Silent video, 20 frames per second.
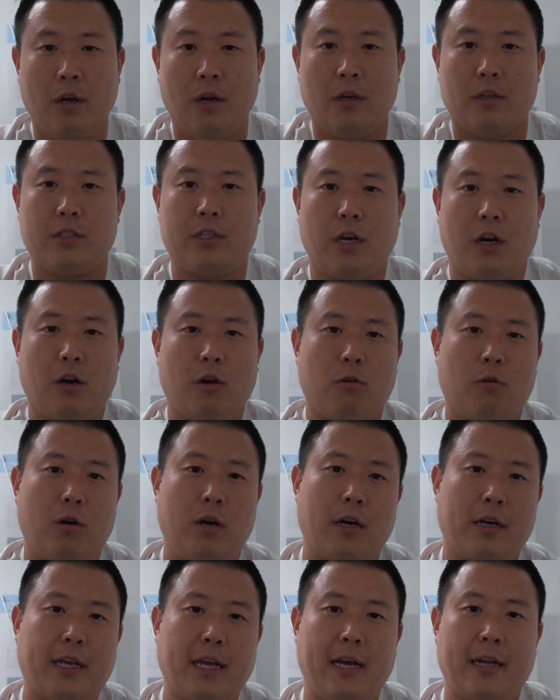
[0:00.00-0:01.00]
So
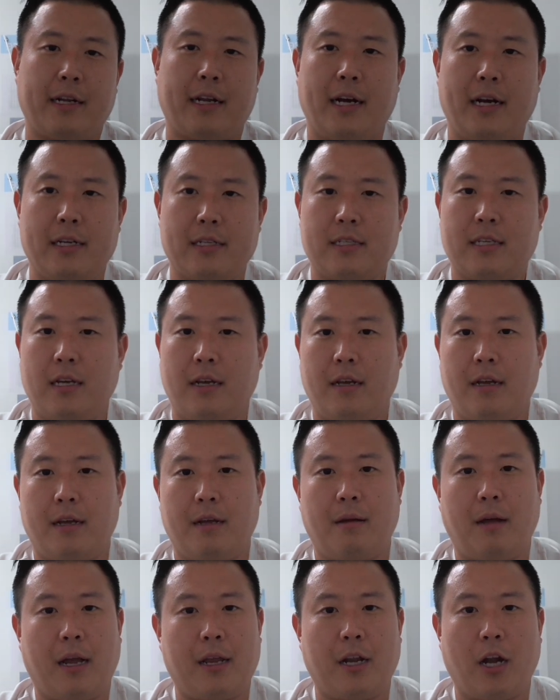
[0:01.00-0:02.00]
again, guys,
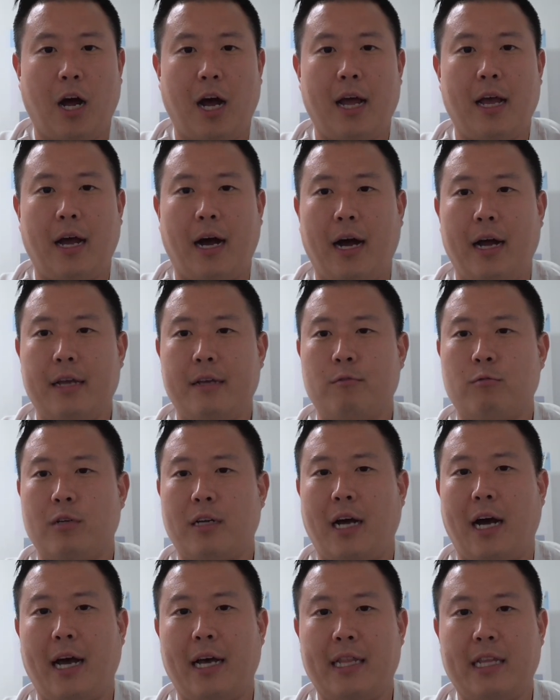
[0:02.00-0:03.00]
I would
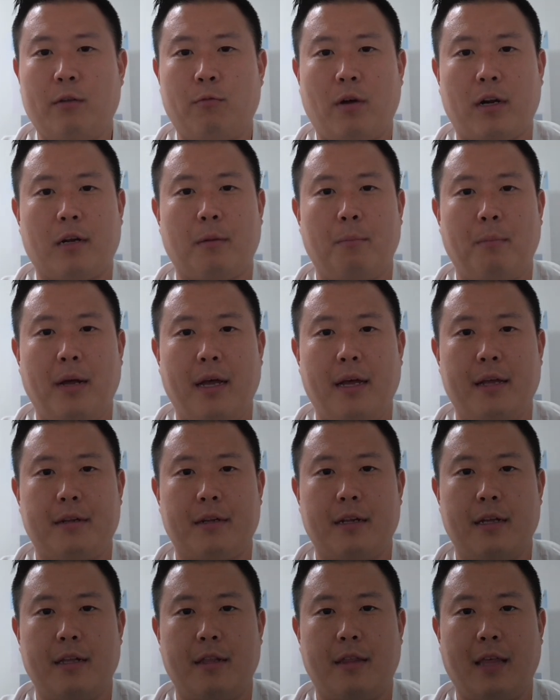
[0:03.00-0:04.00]
highly
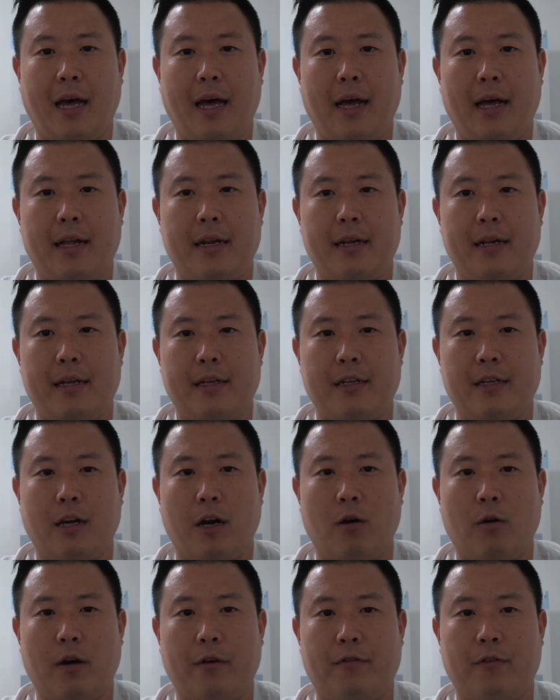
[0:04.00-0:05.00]
recommend that,
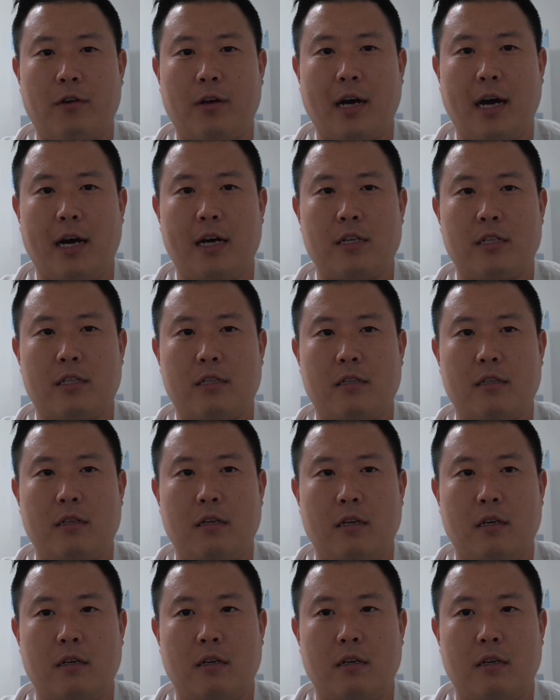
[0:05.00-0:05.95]
if you guys,